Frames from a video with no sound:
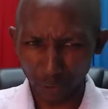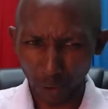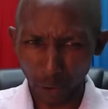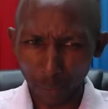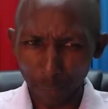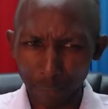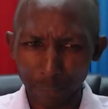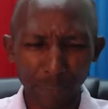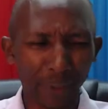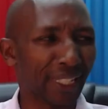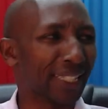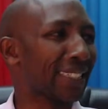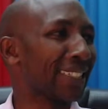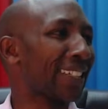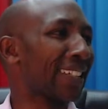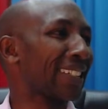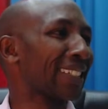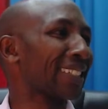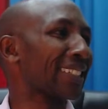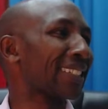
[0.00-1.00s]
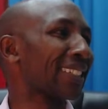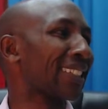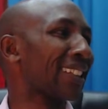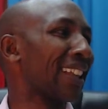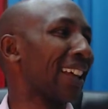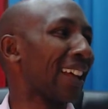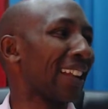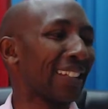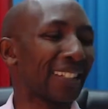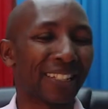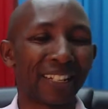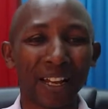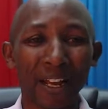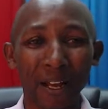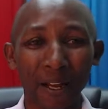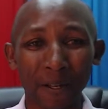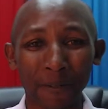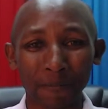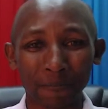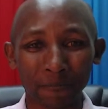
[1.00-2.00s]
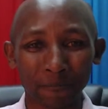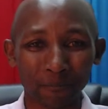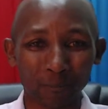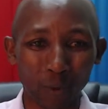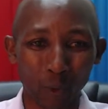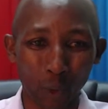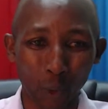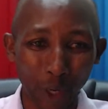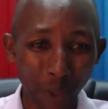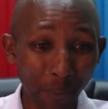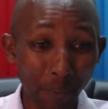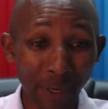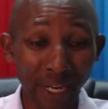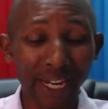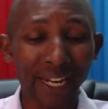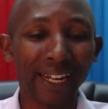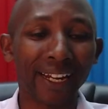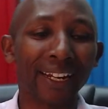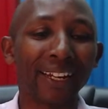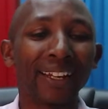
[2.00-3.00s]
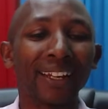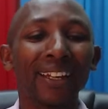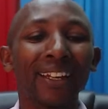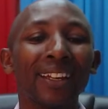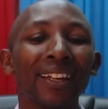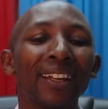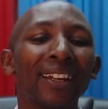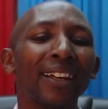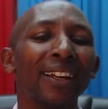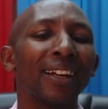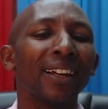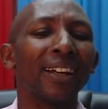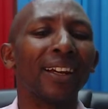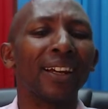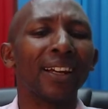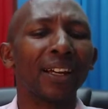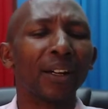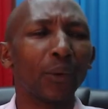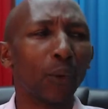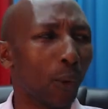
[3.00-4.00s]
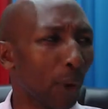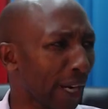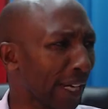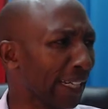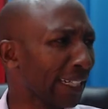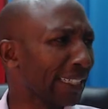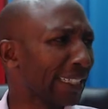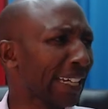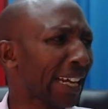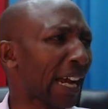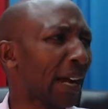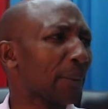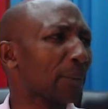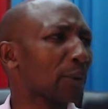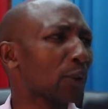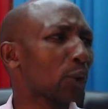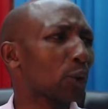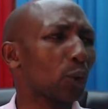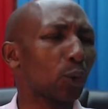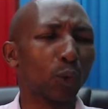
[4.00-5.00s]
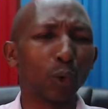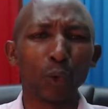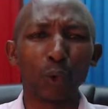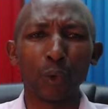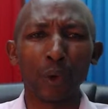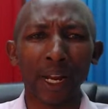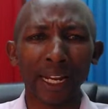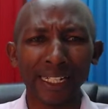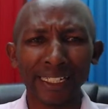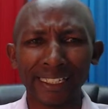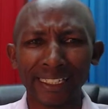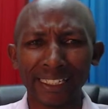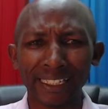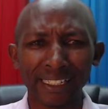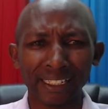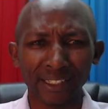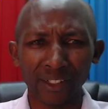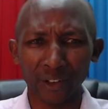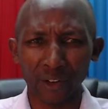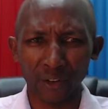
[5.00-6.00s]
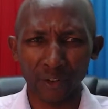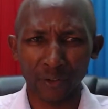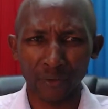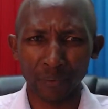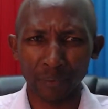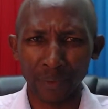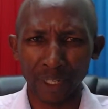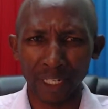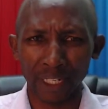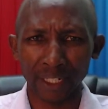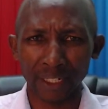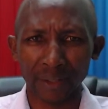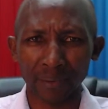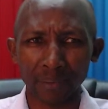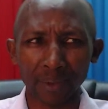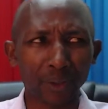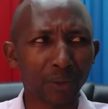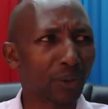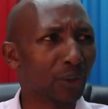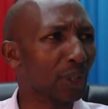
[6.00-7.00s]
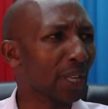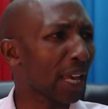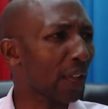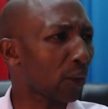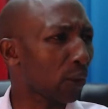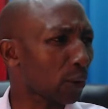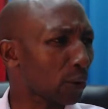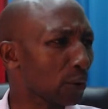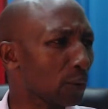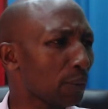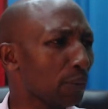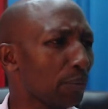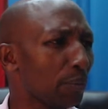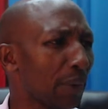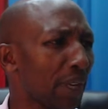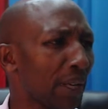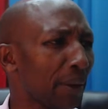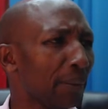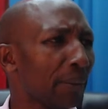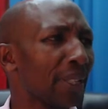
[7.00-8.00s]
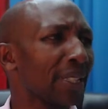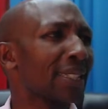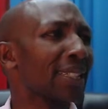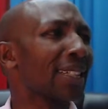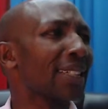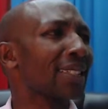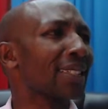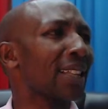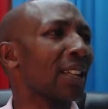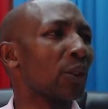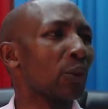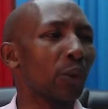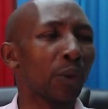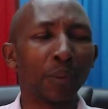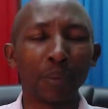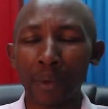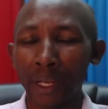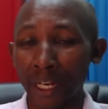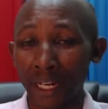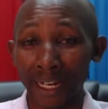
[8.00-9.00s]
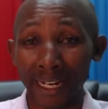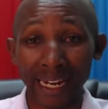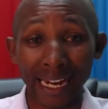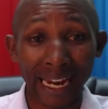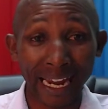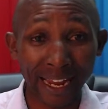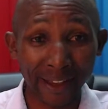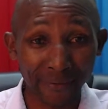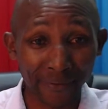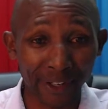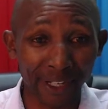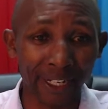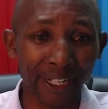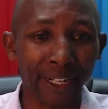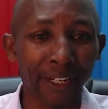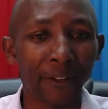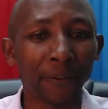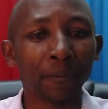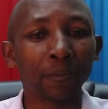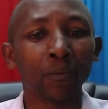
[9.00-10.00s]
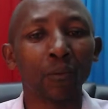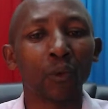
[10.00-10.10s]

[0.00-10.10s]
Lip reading: top mistakes that we make when it comes to writing of minutes, because there are those many mistakes that we make every day